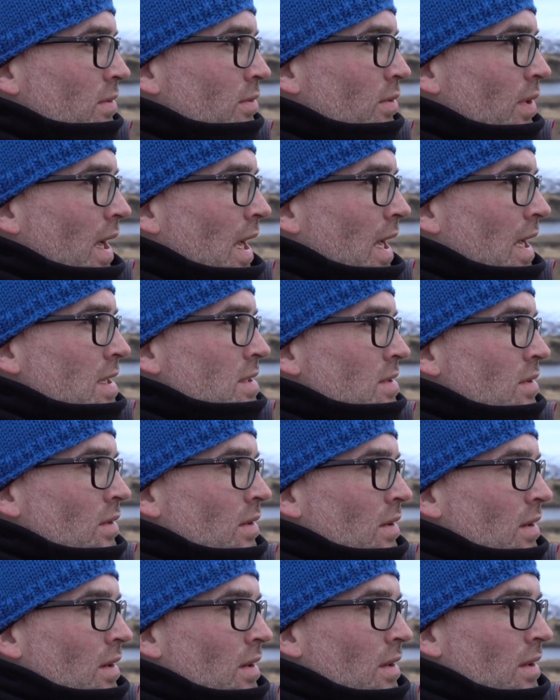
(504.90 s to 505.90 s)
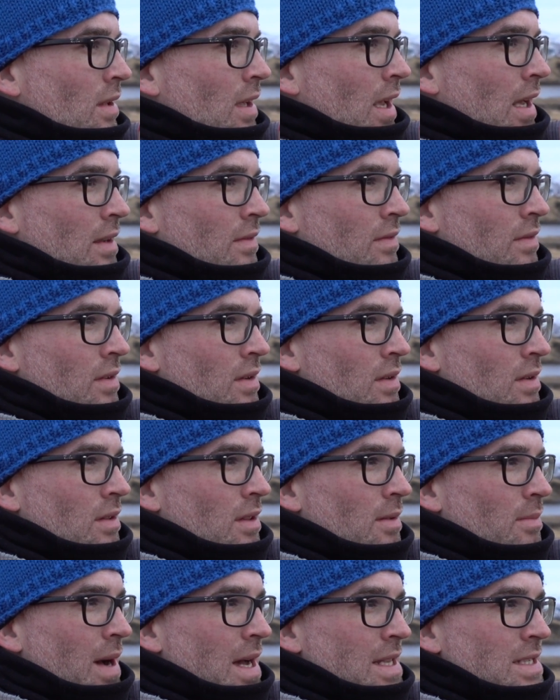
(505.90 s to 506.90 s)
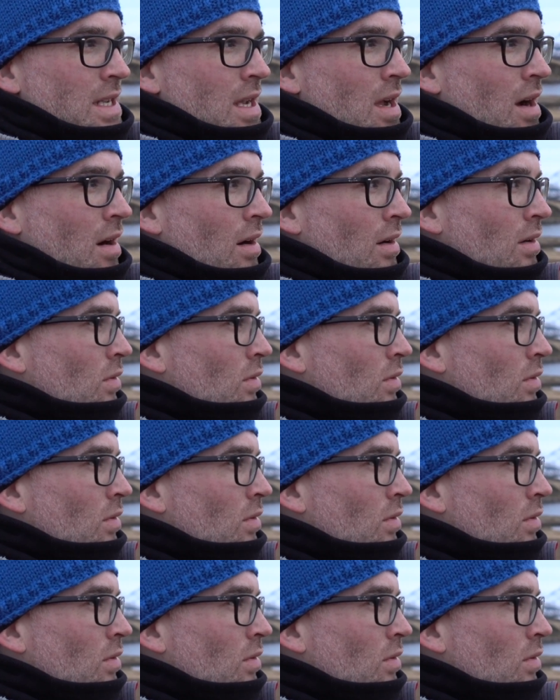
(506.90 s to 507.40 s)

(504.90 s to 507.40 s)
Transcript: rays or kind of the magic hour